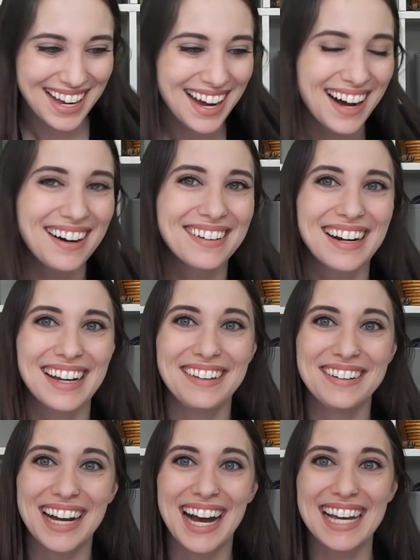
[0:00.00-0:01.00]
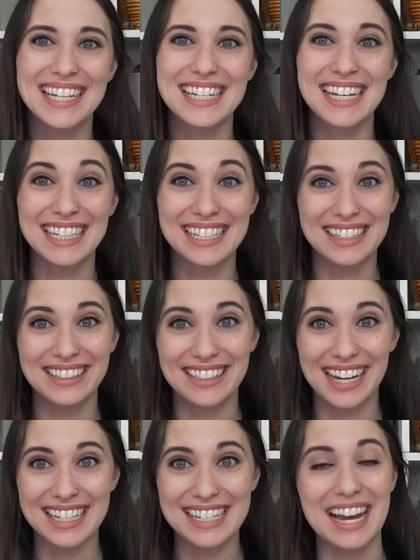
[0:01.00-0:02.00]
Alright you guys, until
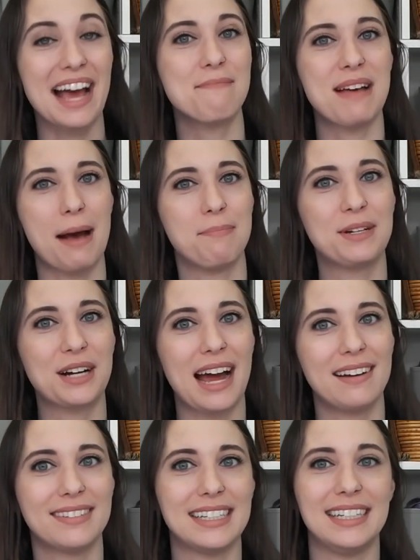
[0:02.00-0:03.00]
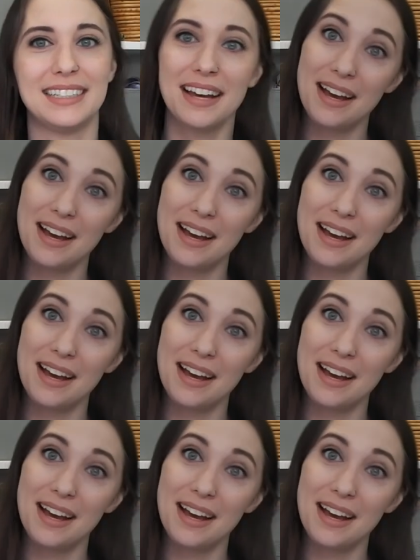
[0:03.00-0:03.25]
next time, happy crafting.